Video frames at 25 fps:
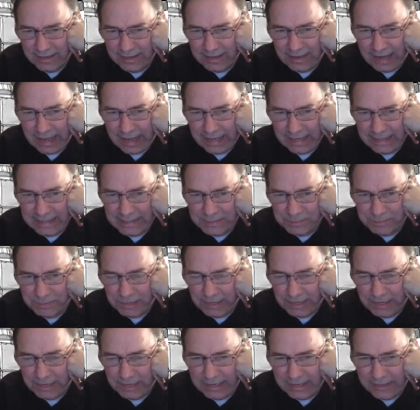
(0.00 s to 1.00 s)
I
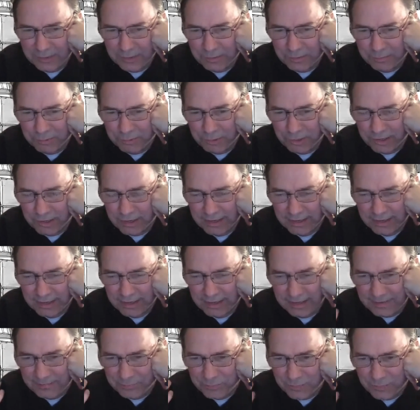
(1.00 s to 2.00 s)
explain in the book
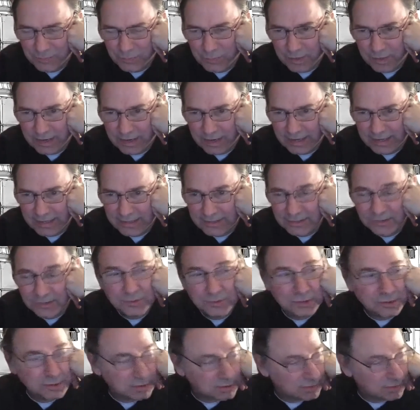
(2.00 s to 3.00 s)
when I
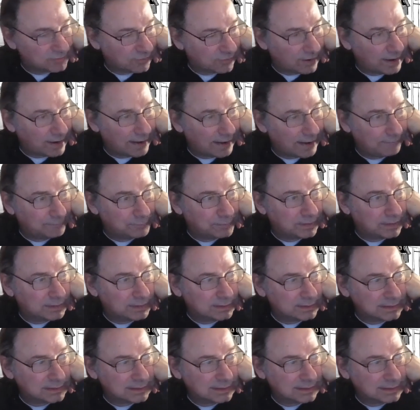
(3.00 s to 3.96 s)
describe this